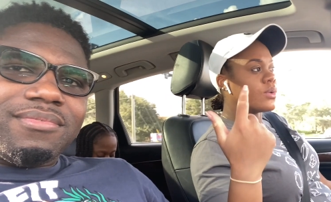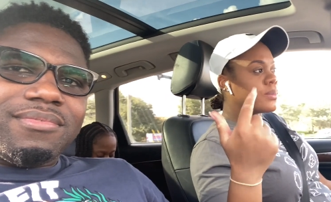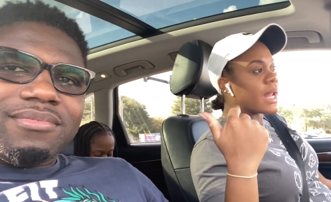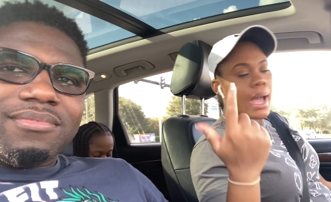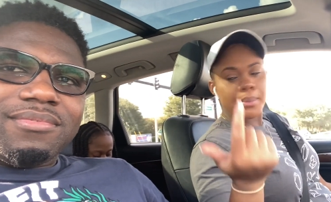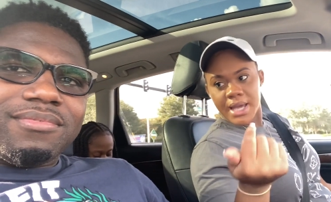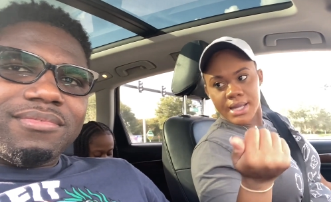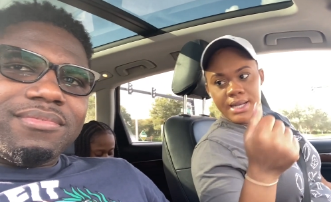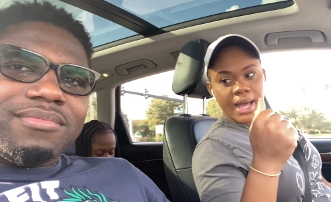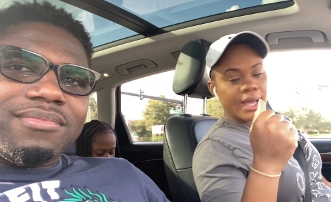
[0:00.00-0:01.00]
Speaker 1: me not be
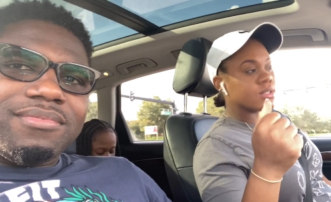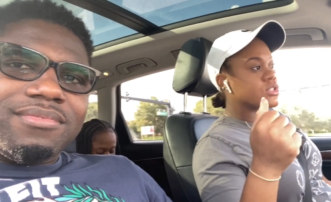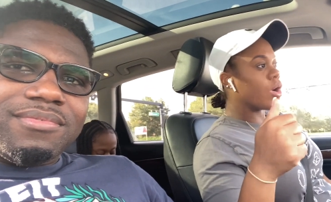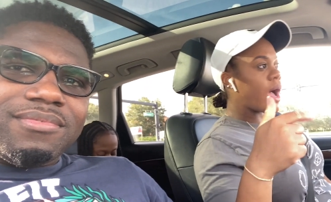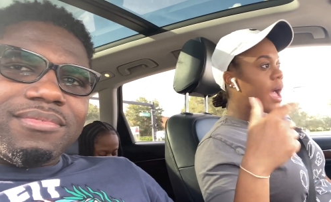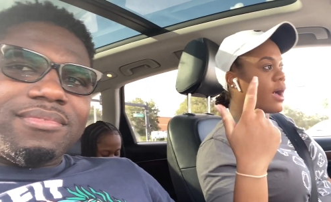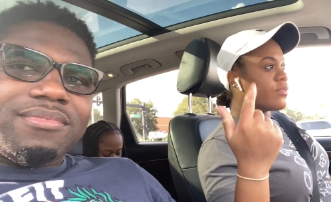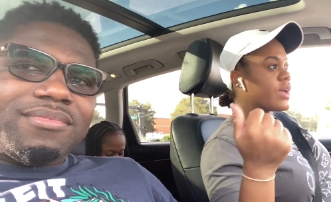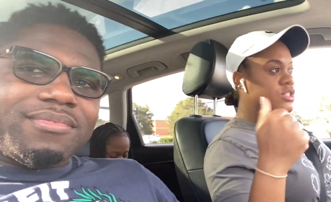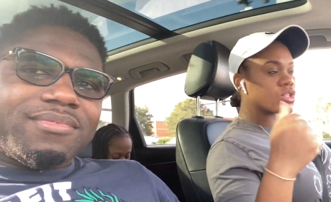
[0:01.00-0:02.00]
tonight. So I have
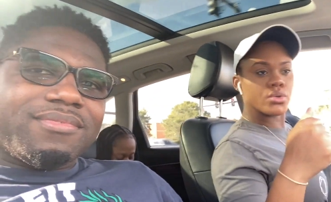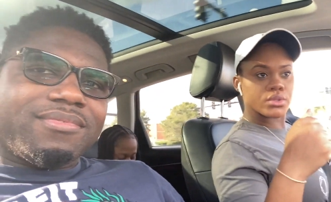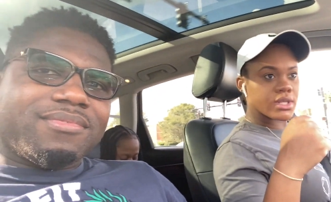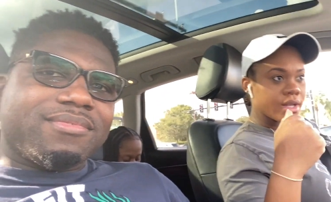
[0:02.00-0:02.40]
excuse can